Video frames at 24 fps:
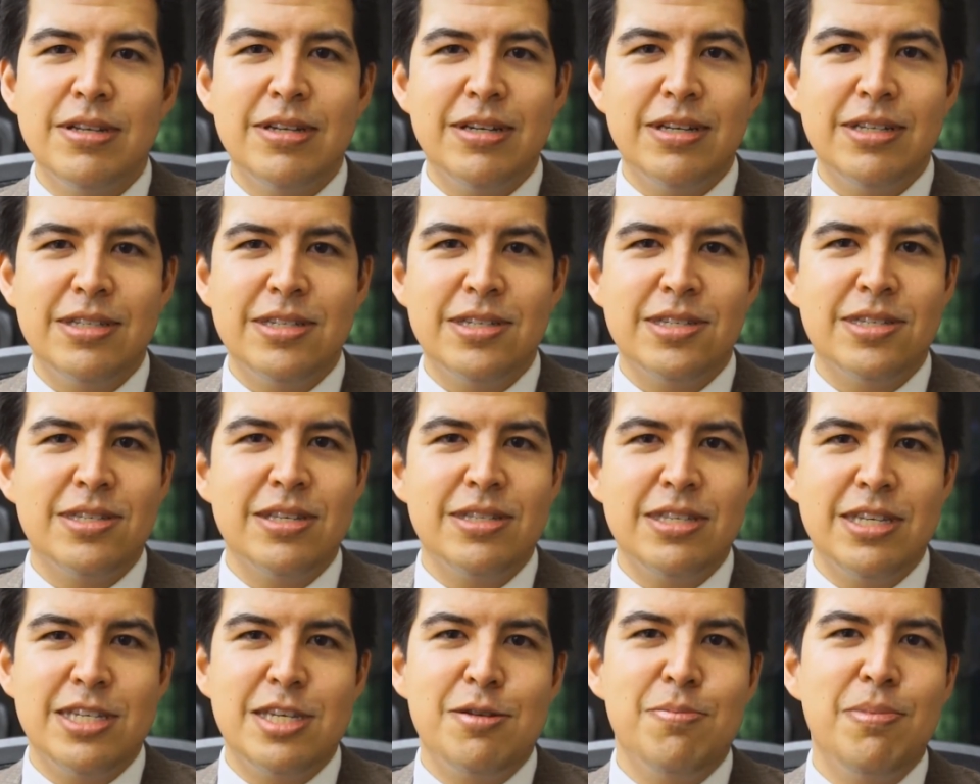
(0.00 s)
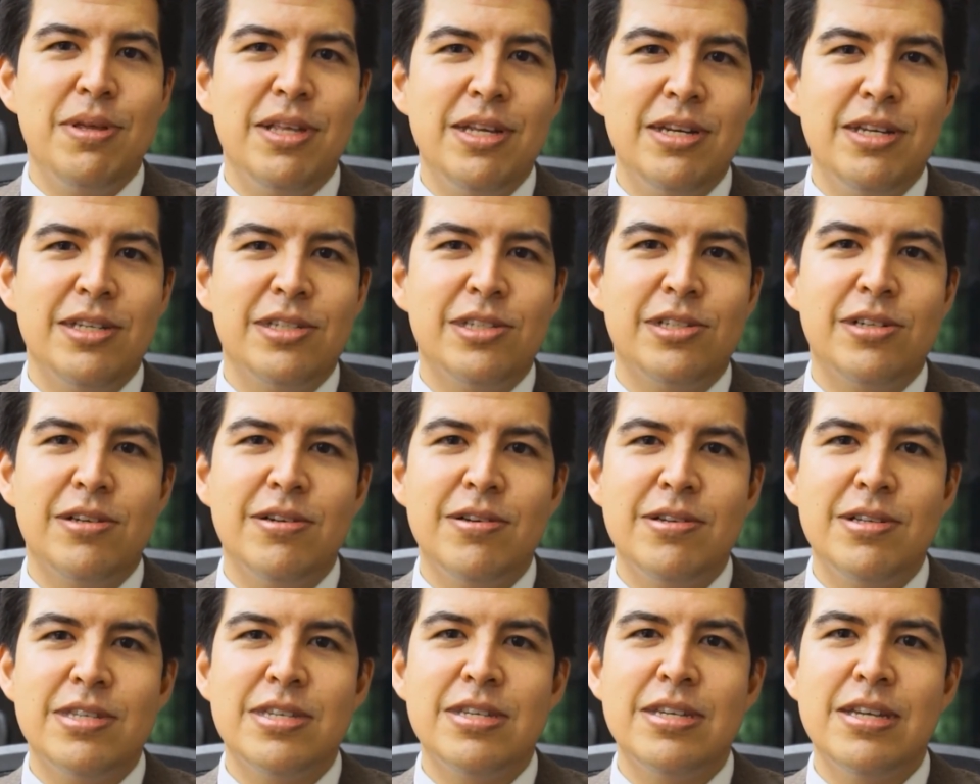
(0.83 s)
It's just a disability
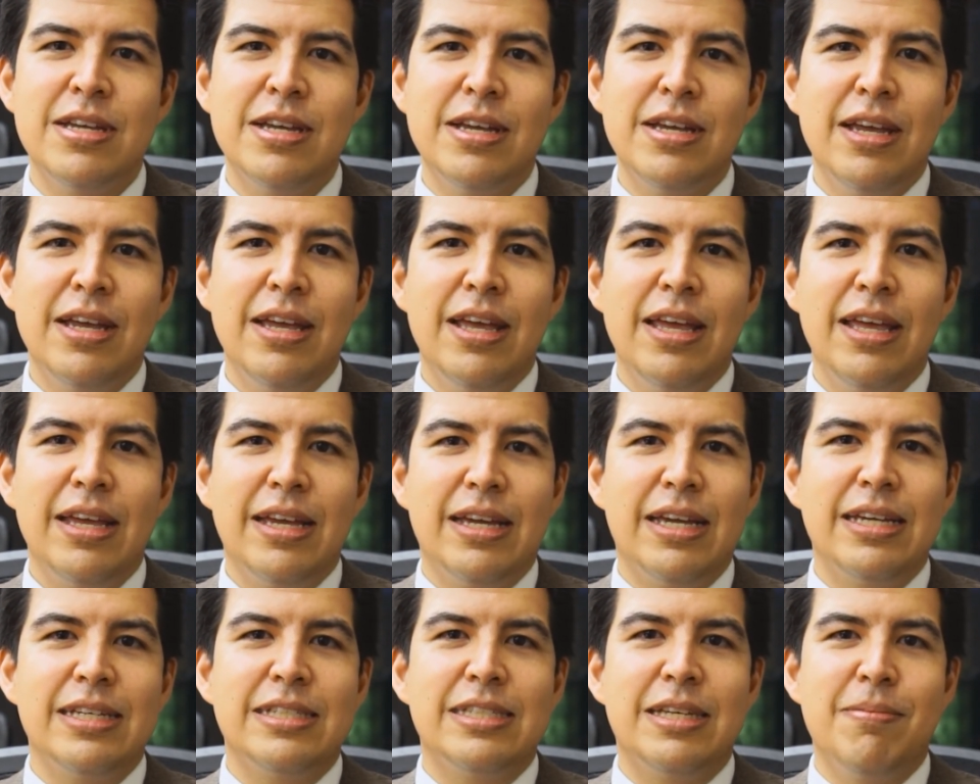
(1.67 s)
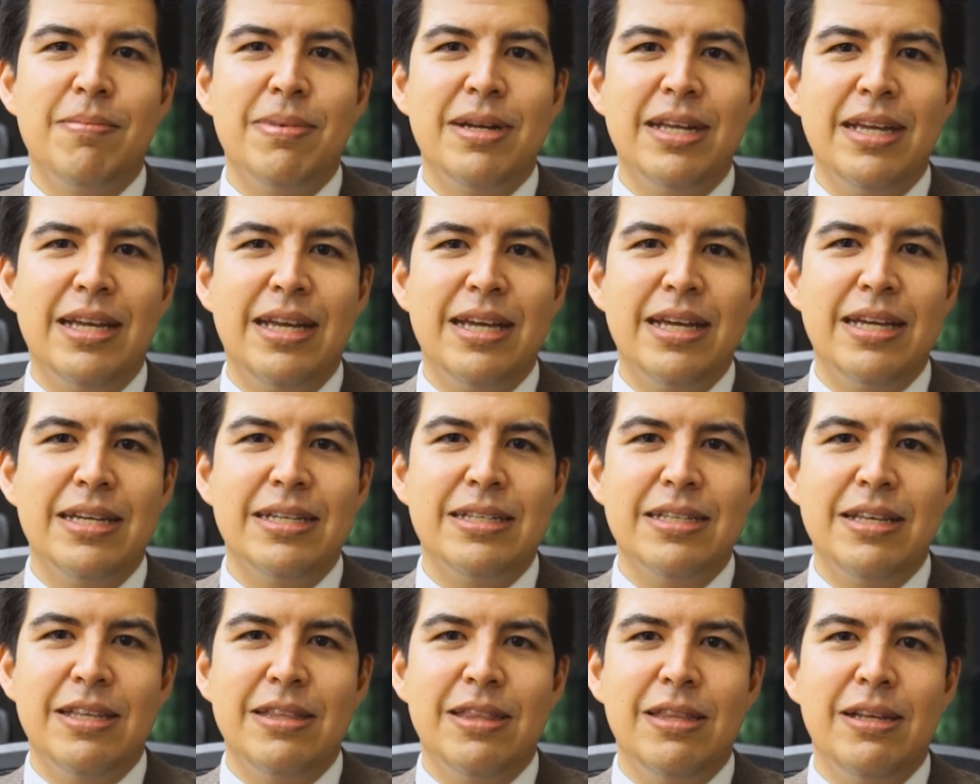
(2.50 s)
insurance in case
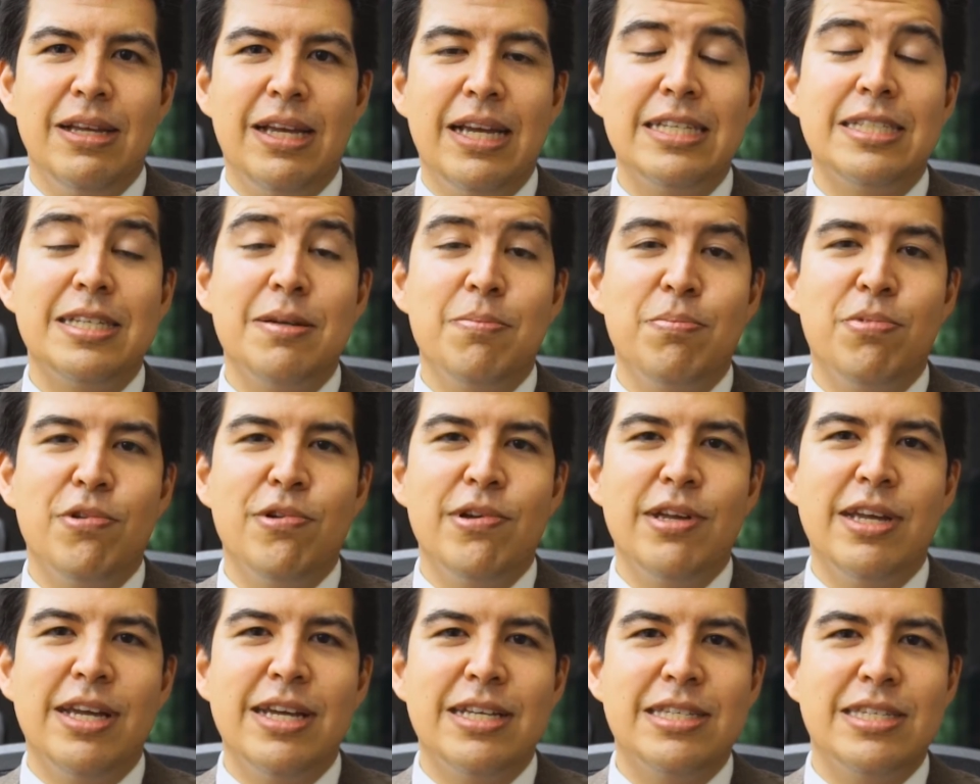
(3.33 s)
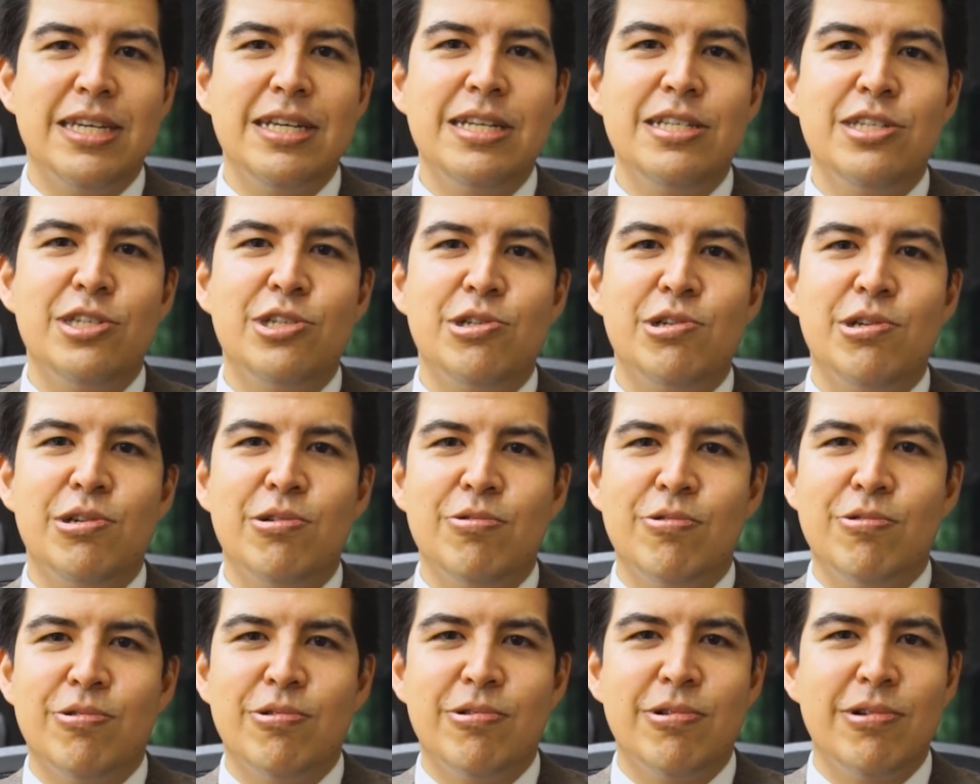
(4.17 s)
the employee gets injured
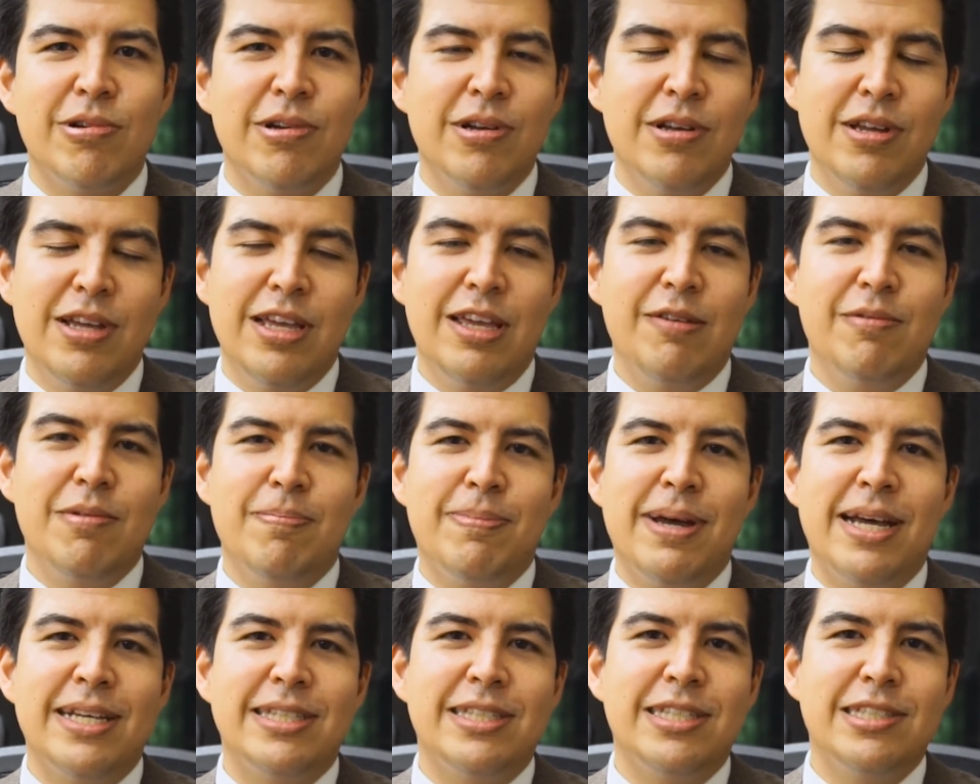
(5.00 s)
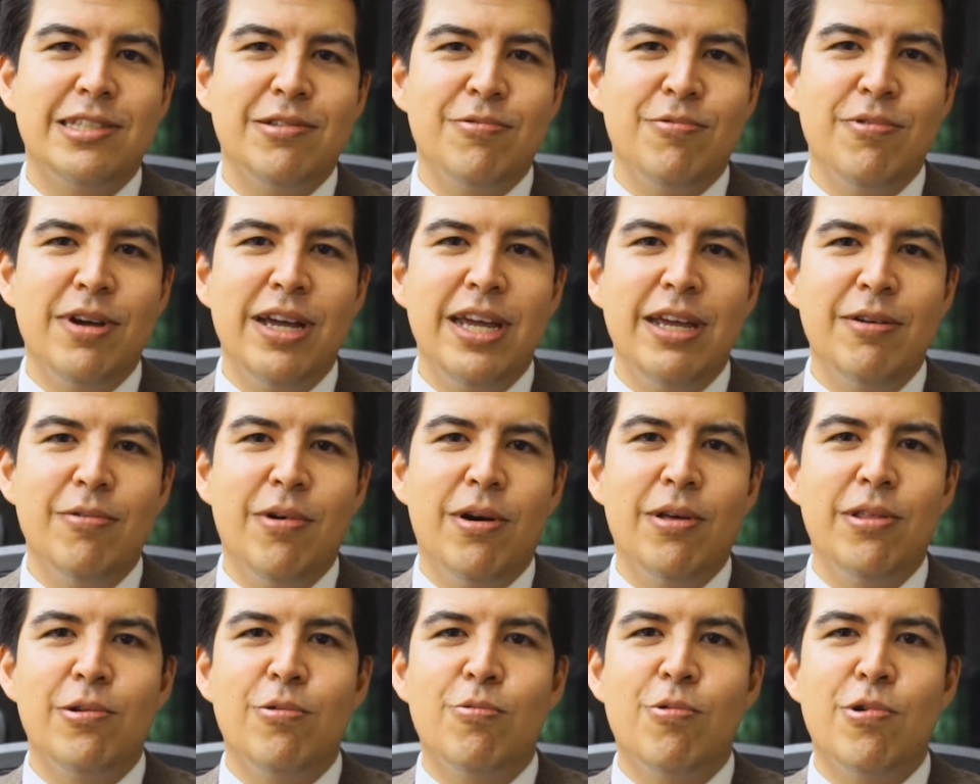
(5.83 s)
or even passes away
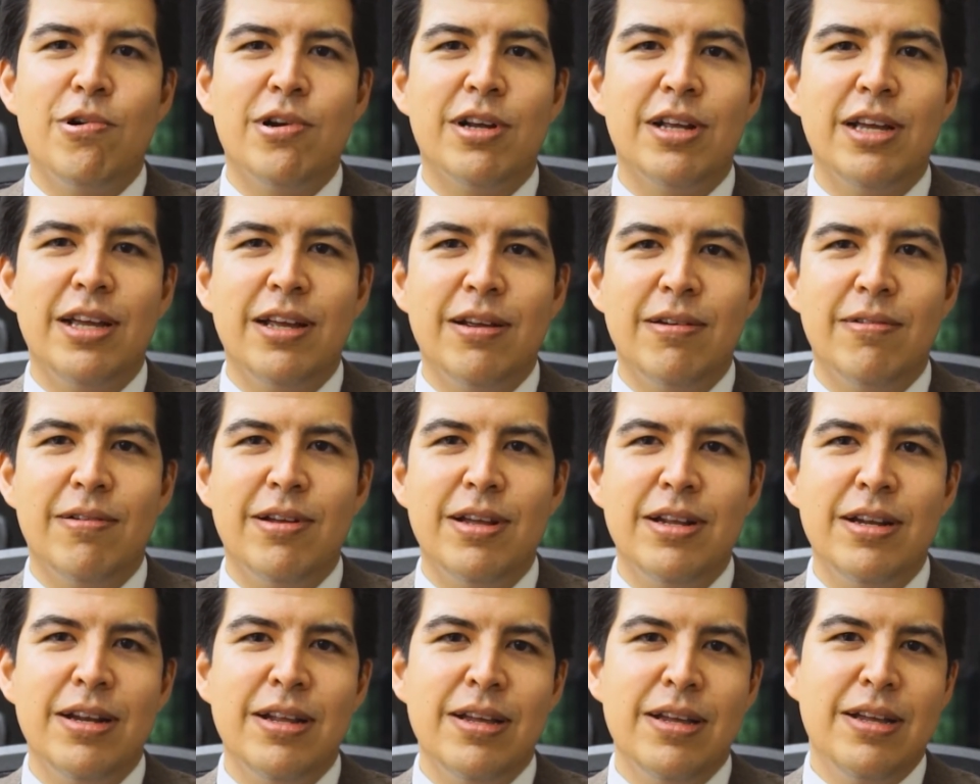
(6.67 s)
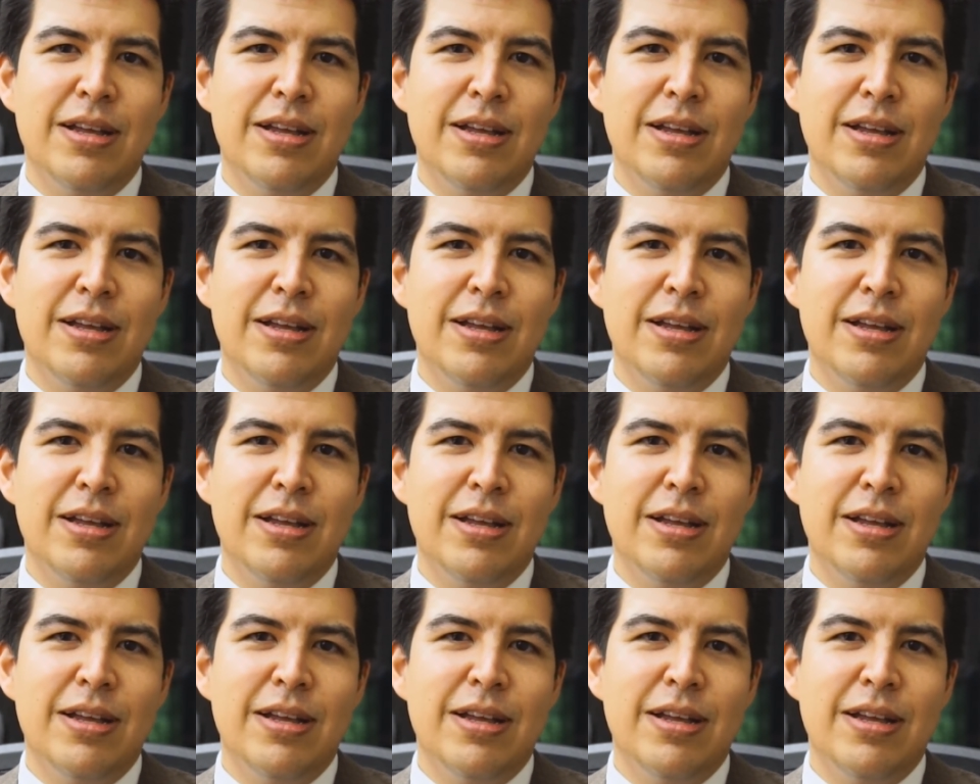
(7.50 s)
while they're working, right?